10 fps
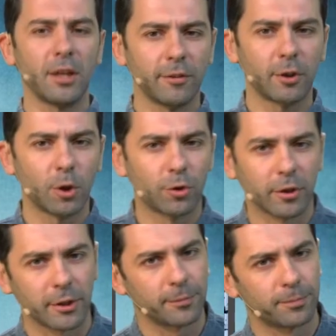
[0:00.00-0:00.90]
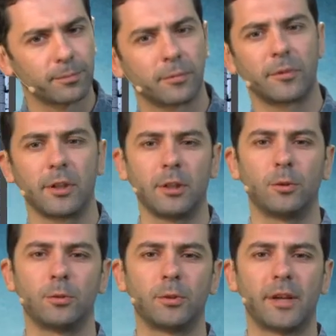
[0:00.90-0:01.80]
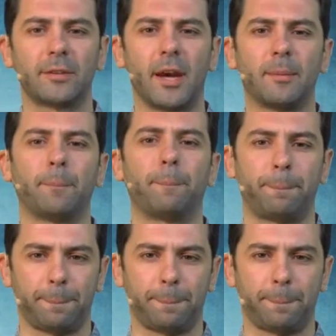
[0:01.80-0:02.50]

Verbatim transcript: Thank you for watching. See you next time.